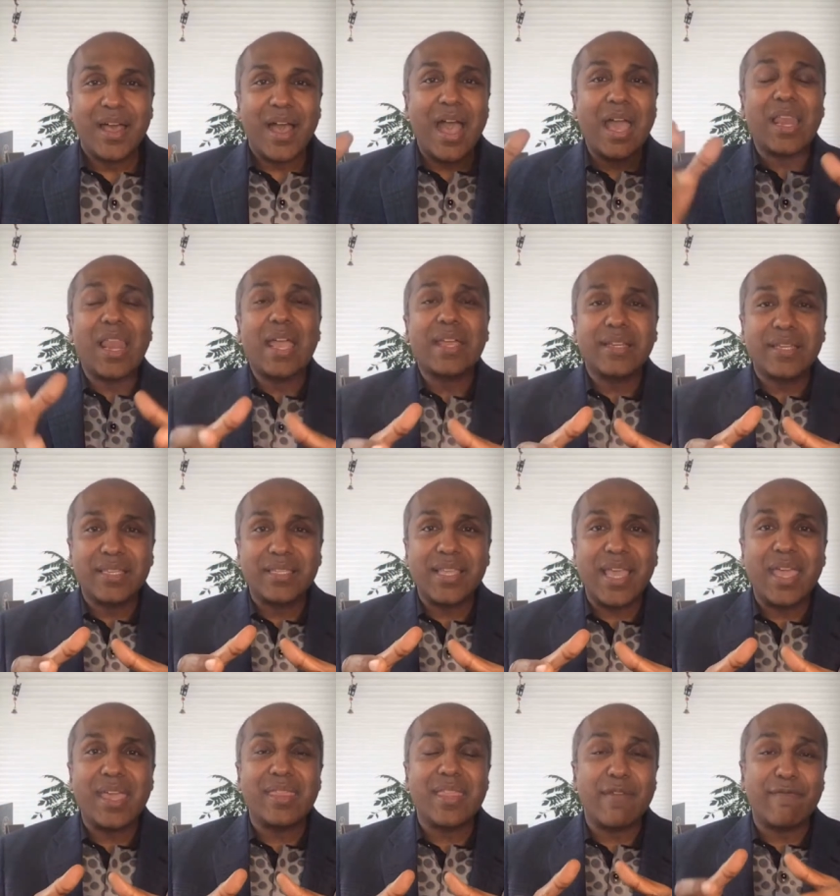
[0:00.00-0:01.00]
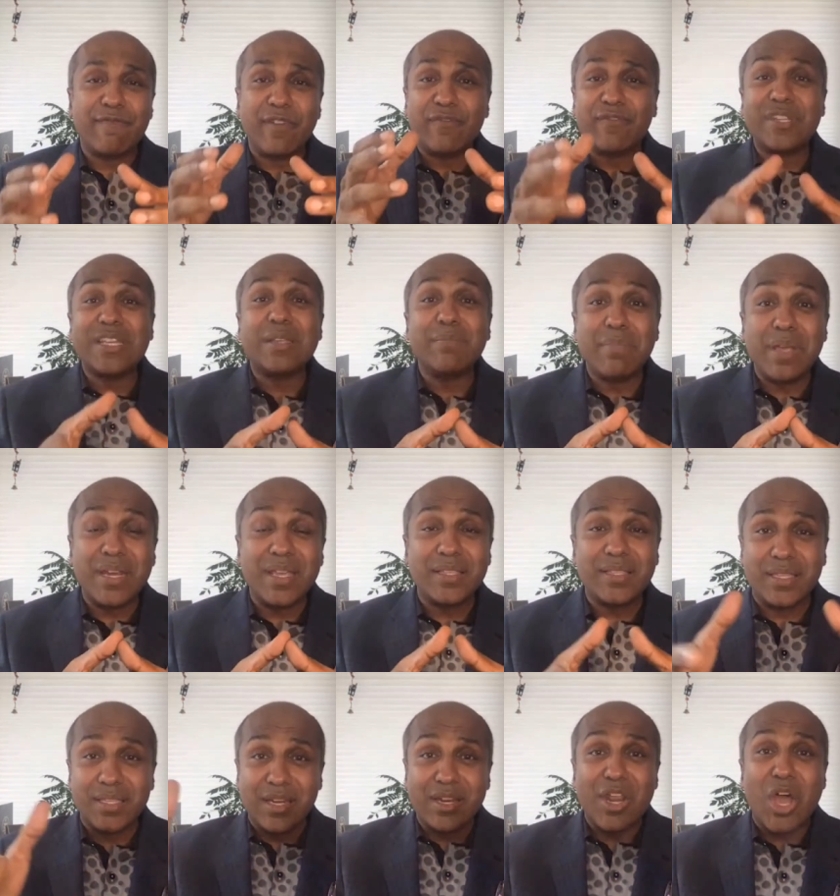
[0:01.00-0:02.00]
I like to say that 15
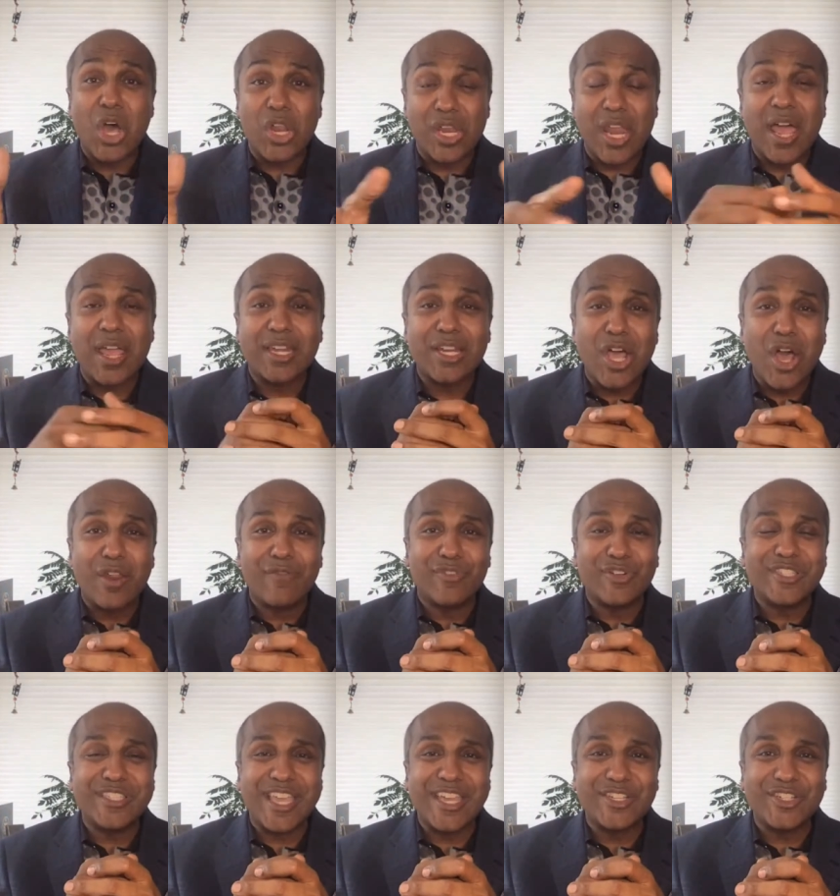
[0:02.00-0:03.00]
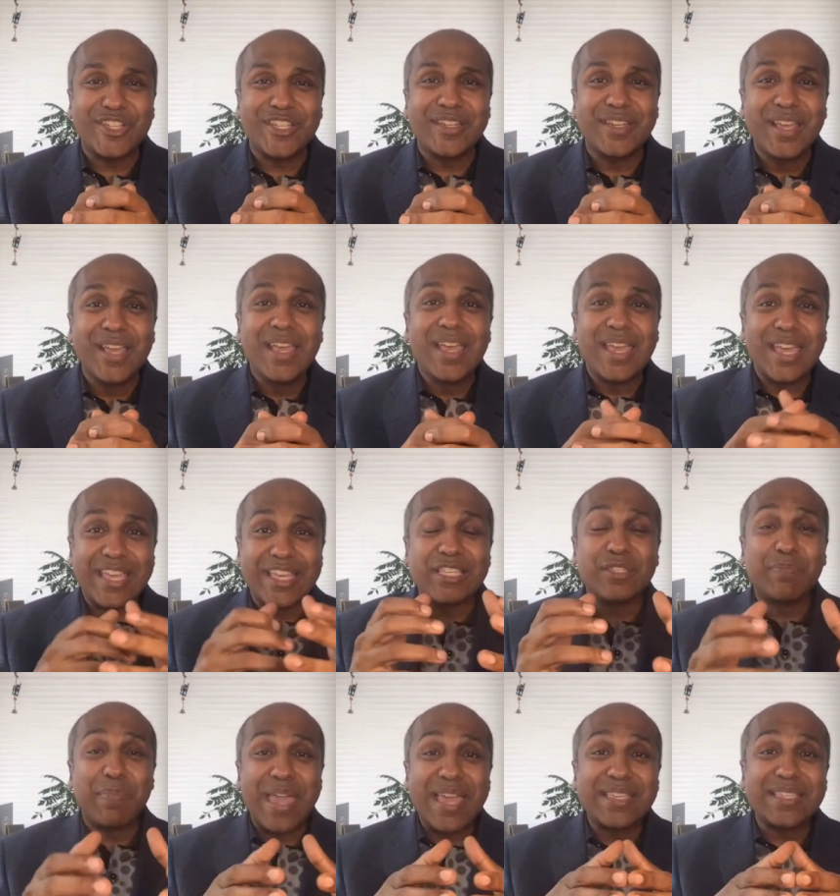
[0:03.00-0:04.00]
minutes in an online conversation
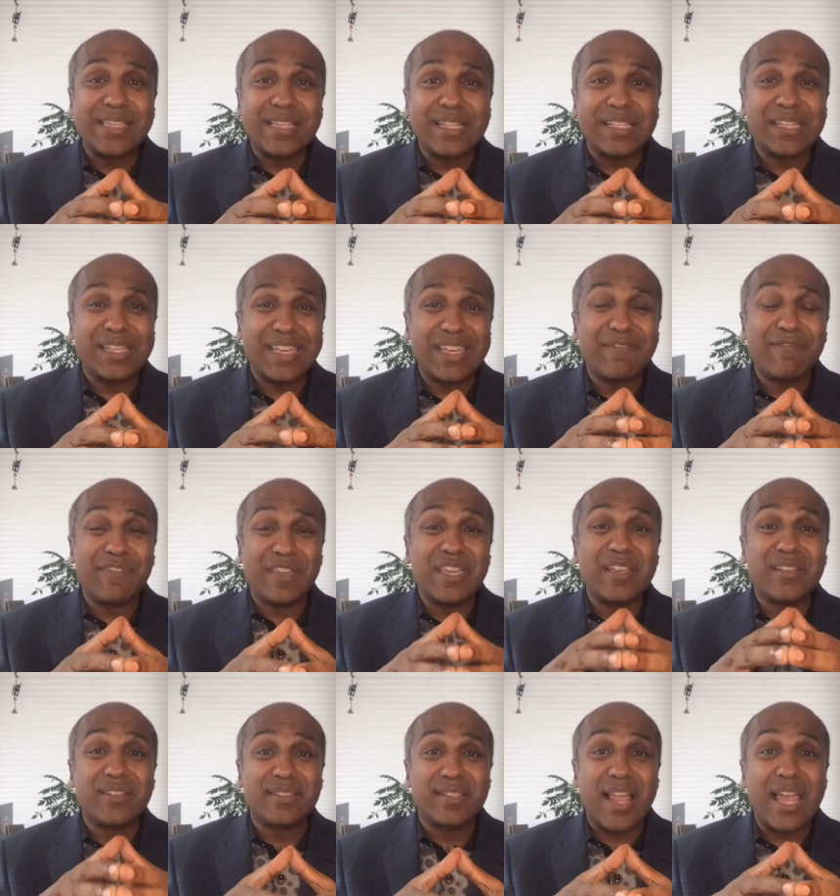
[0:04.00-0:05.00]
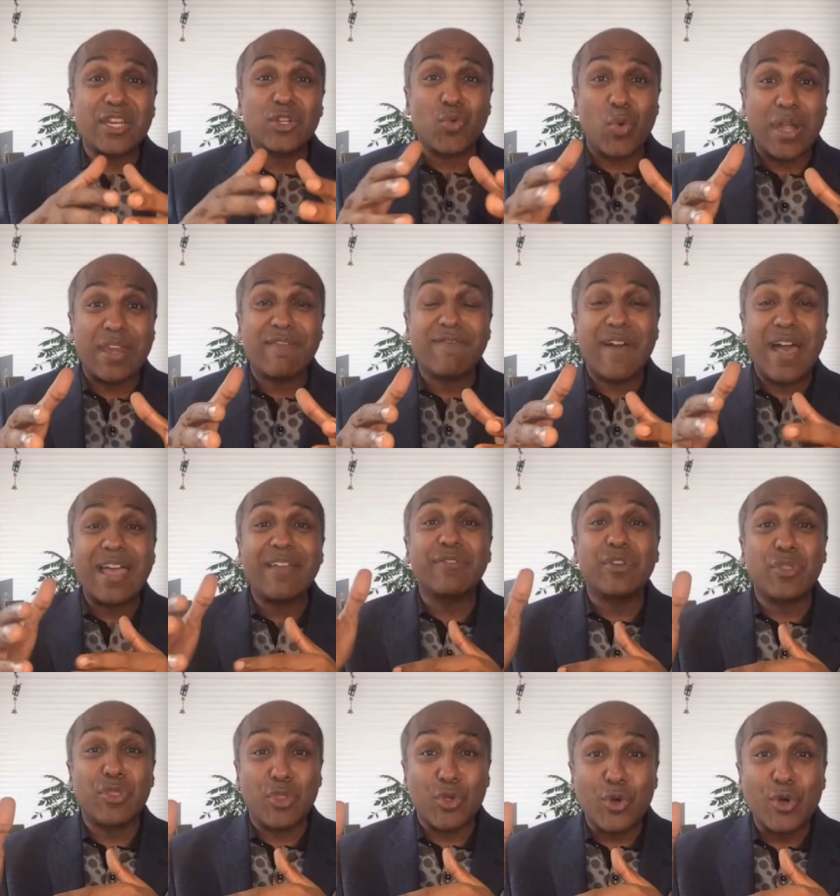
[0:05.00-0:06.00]
basically feels like 25
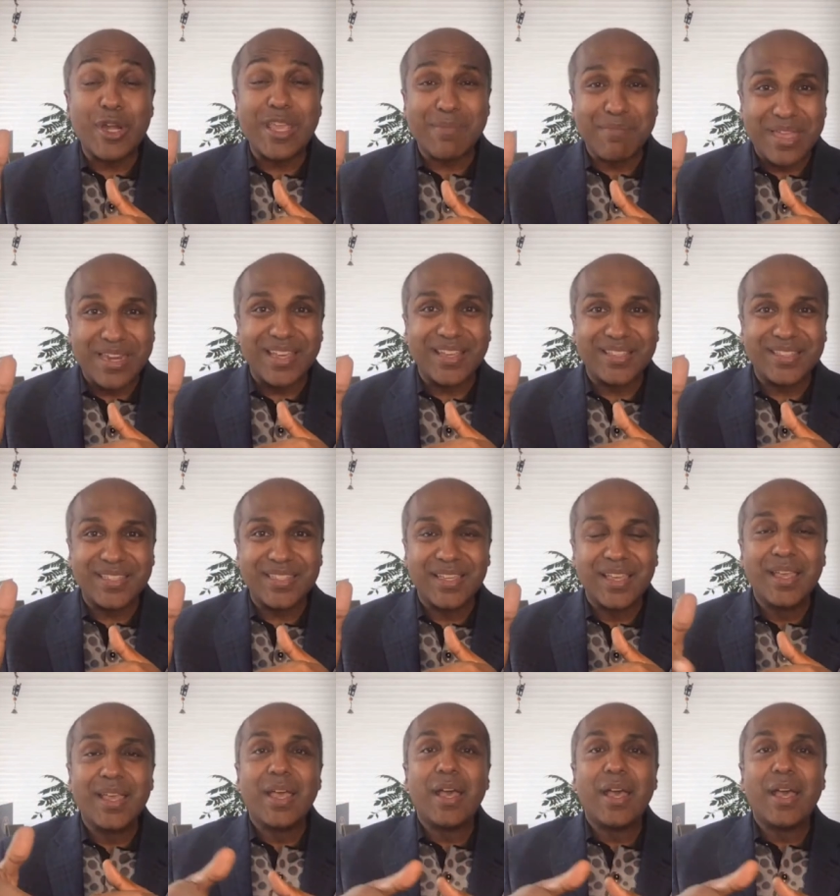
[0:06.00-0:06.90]
to 30 minutes.